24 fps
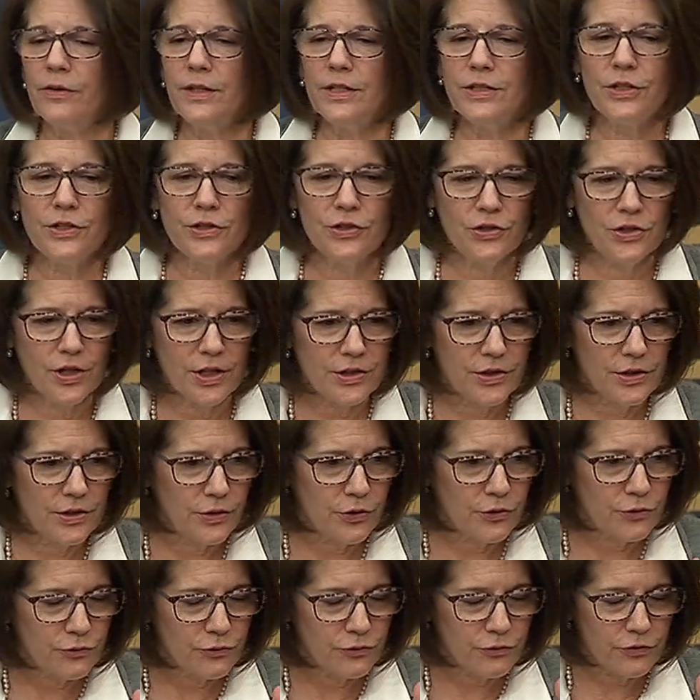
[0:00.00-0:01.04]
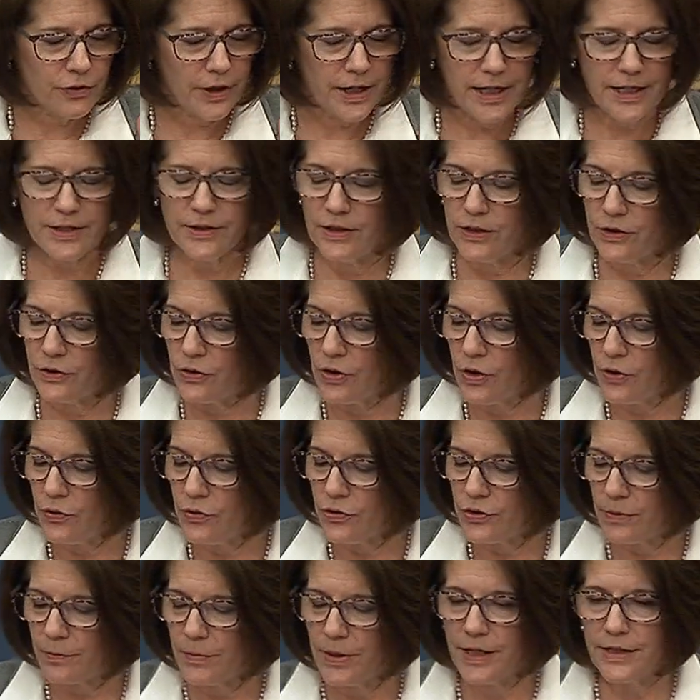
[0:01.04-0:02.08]
This is just a crazy
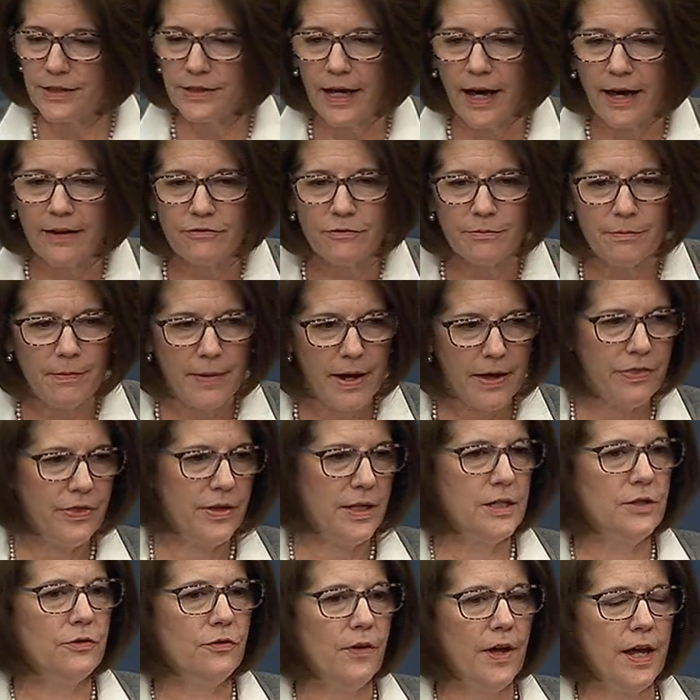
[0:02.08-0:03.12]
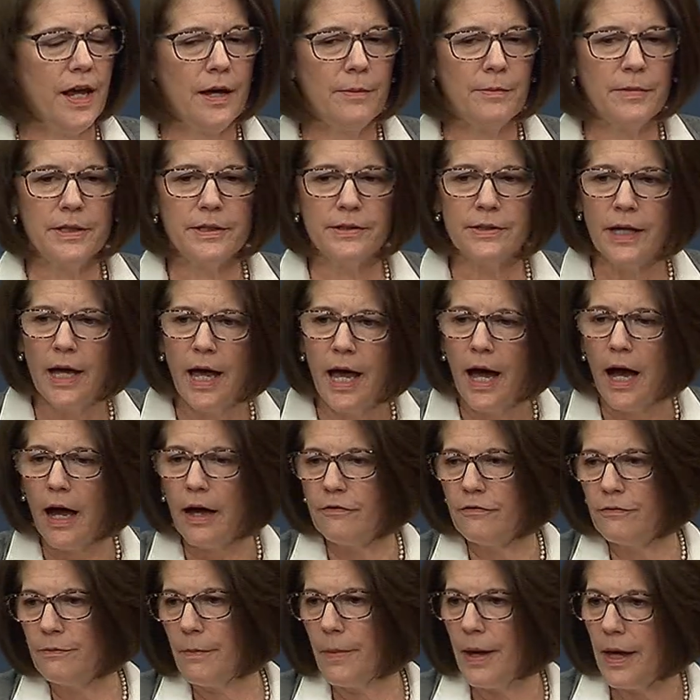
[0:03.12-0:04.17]
notion, because I've met these families.
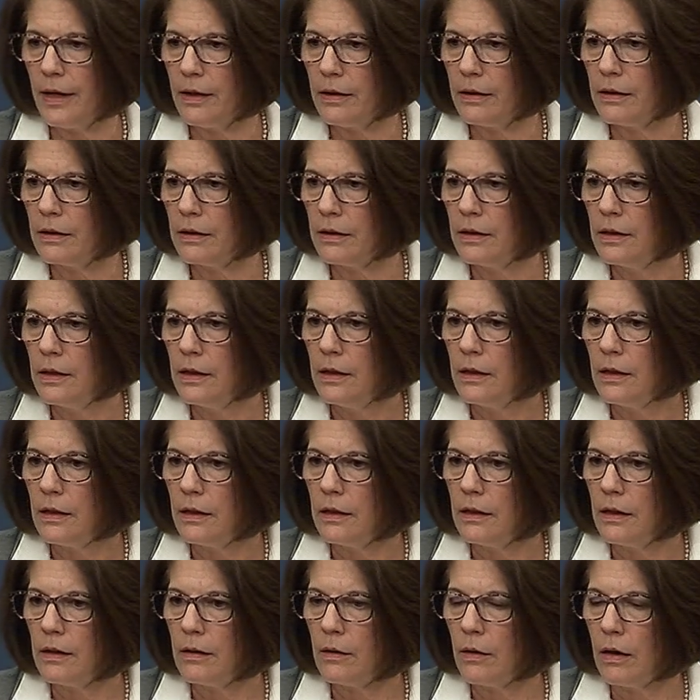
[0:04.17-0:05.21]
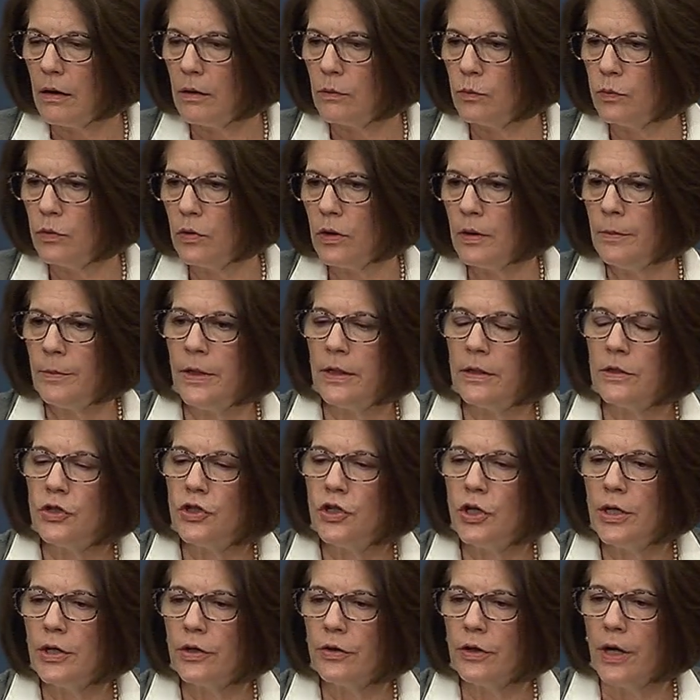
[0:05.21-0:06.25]
I've met a woman.
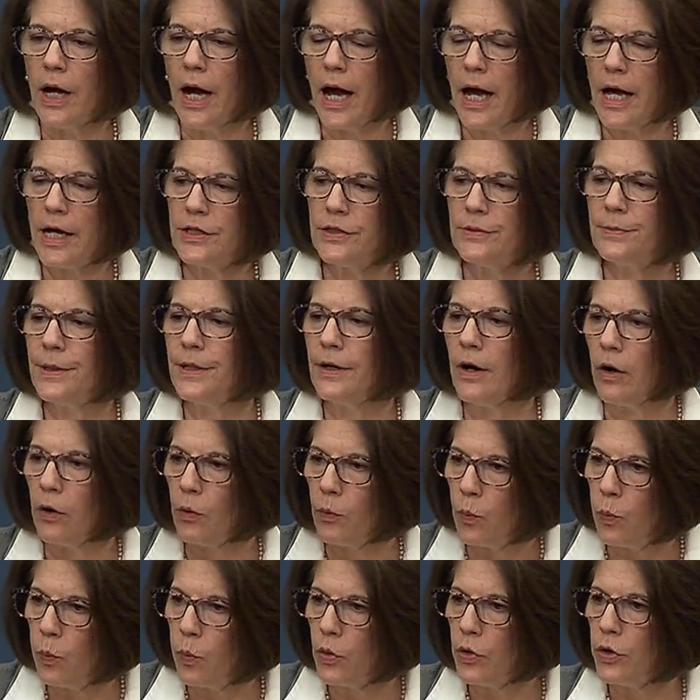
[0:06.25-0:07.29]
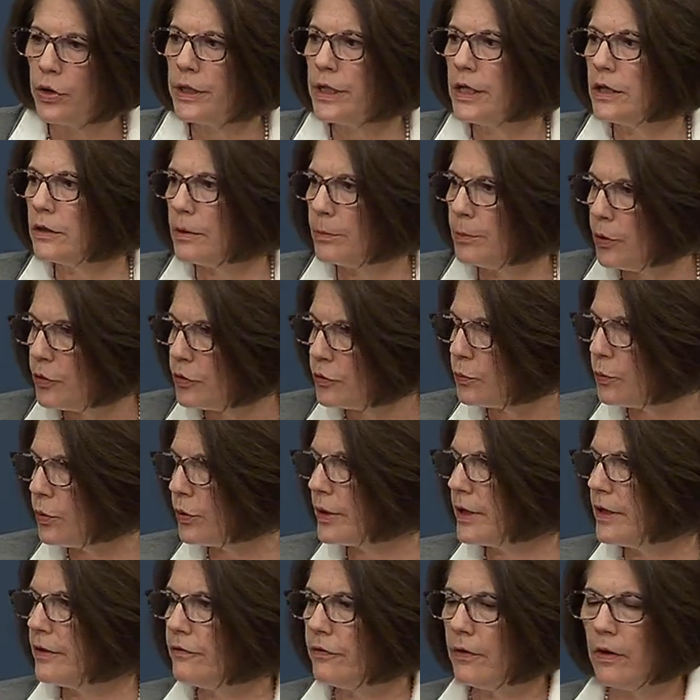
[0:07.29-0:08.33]
She and her husband are working. They're both
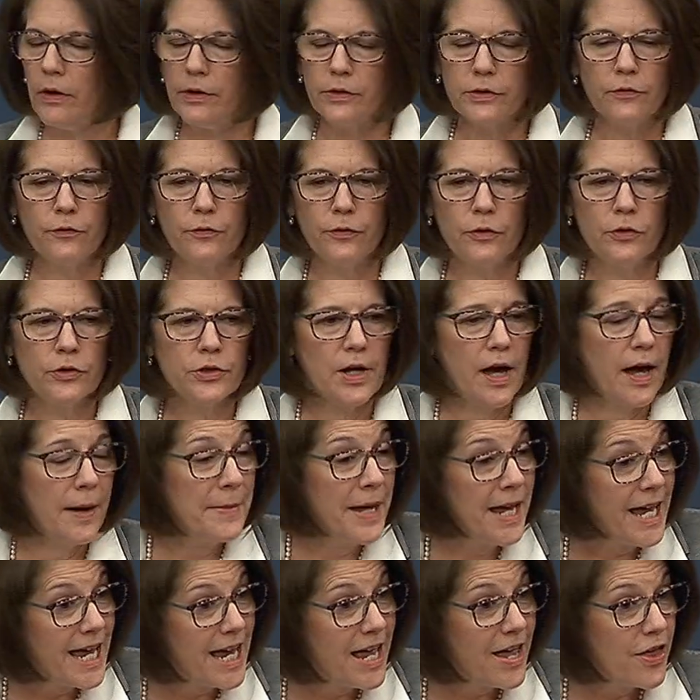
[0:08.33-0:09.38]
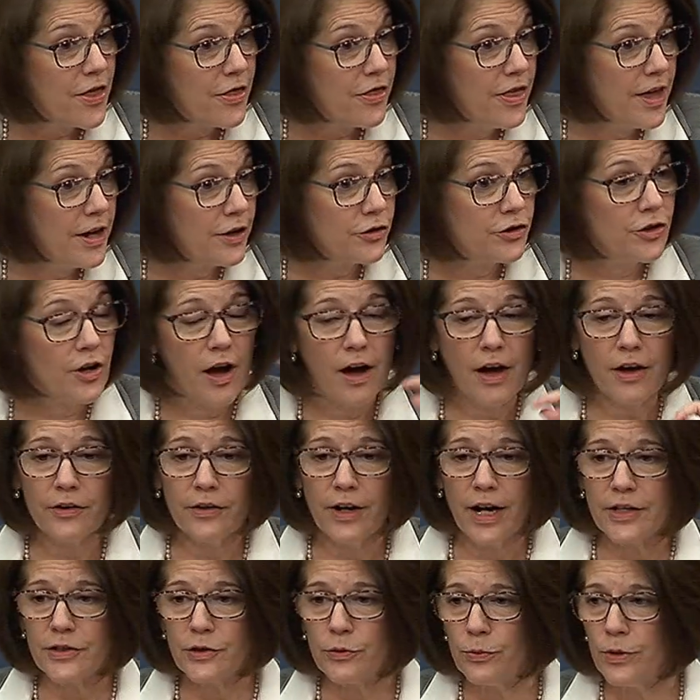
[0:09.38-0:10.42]
working full time. Their daughter
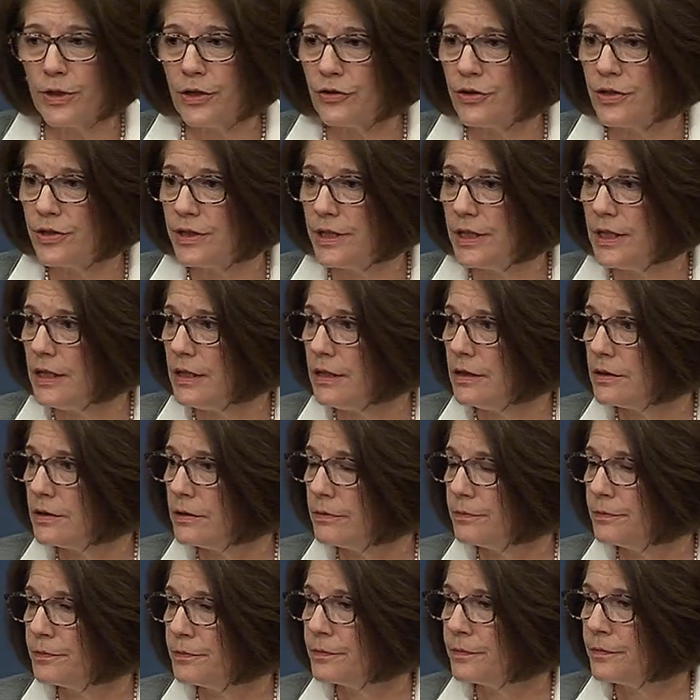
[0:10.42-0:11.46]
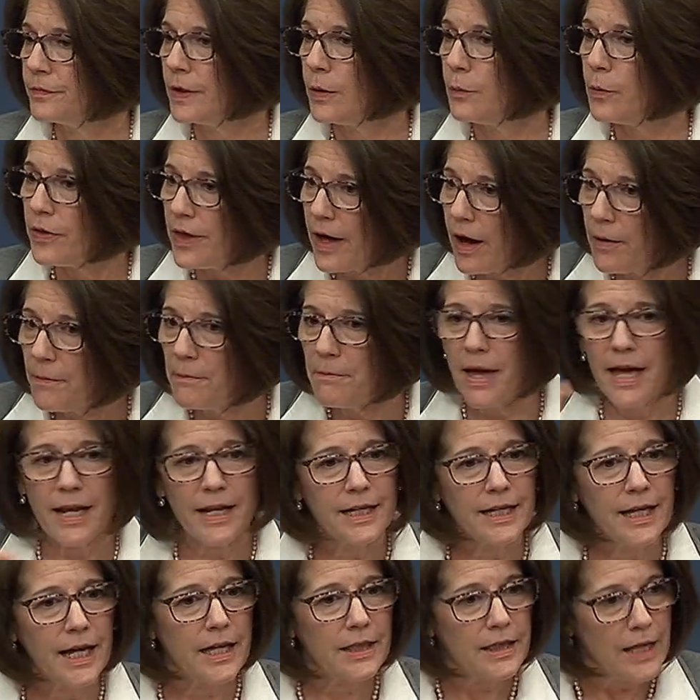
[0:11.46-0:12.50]
has a rare disease. Without
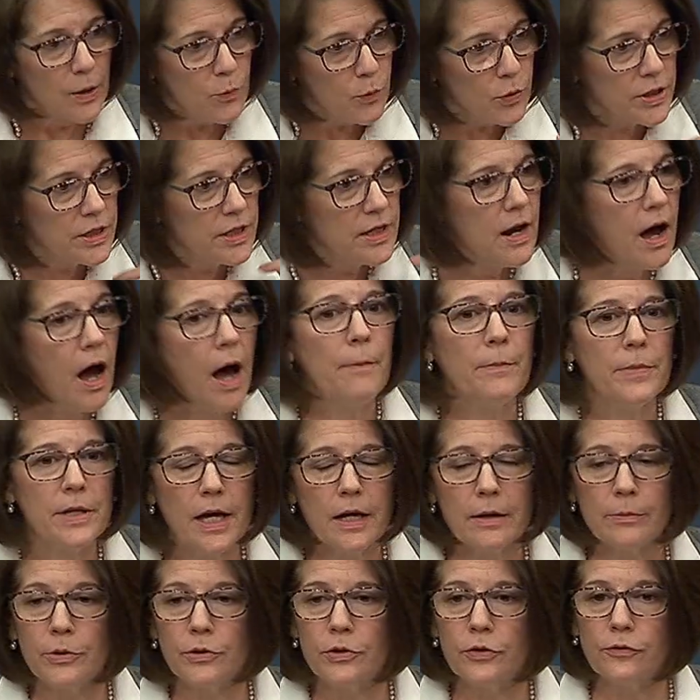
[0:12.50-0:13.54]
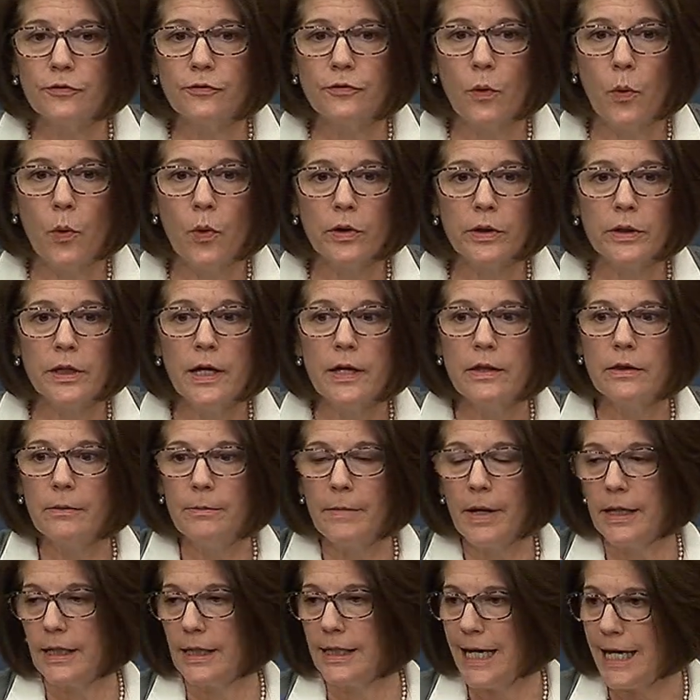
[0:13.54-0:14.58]
Medicaid, they would not be able to afford the
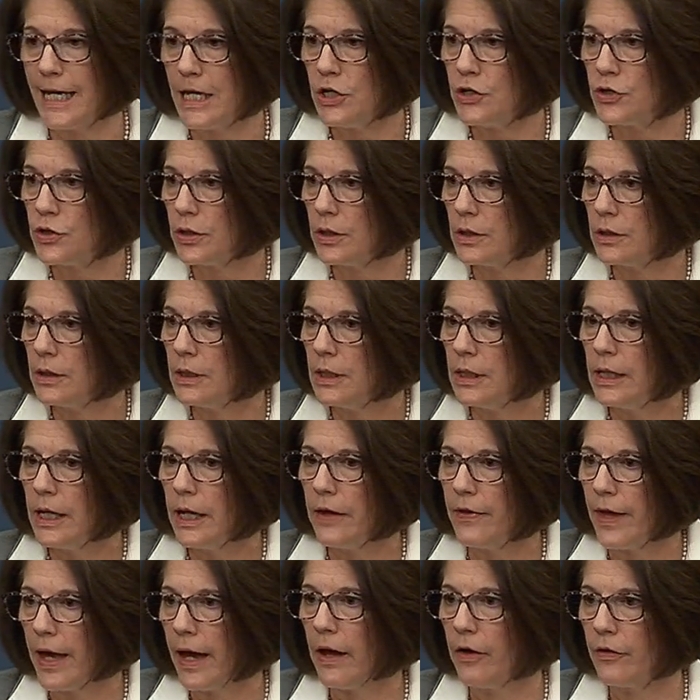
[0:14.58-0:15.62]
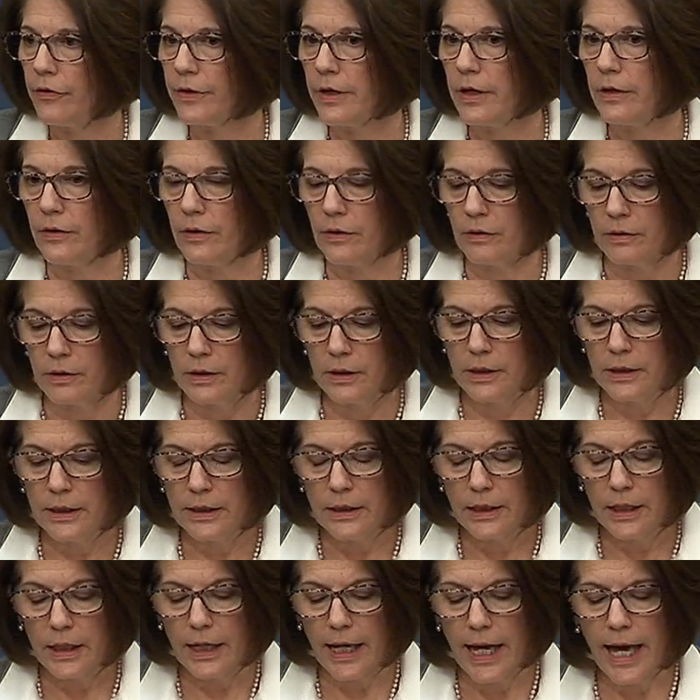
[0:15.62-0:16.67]
medication and the health care,
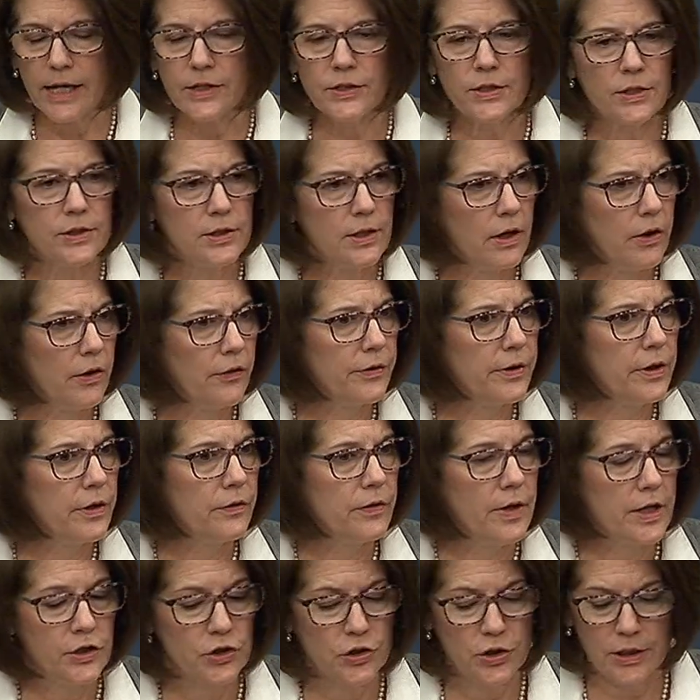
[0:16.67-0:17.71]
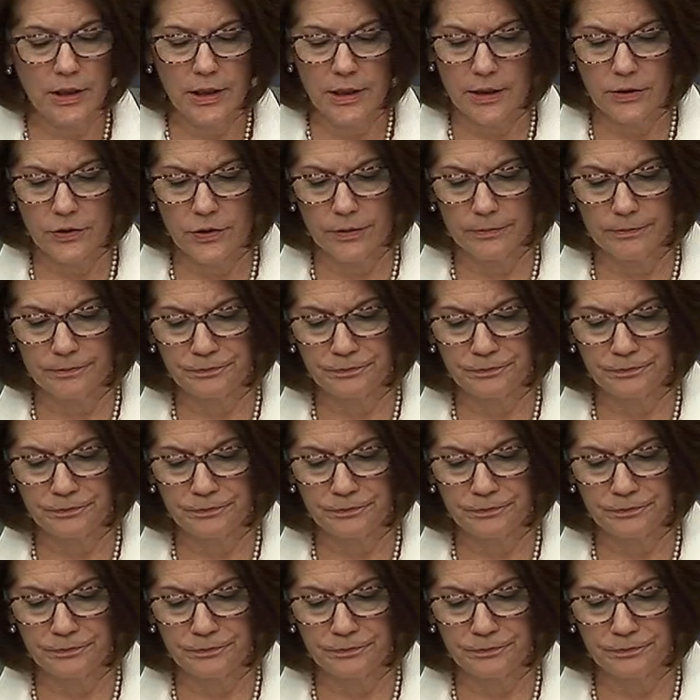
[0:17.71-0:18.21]
access to health care that she needs.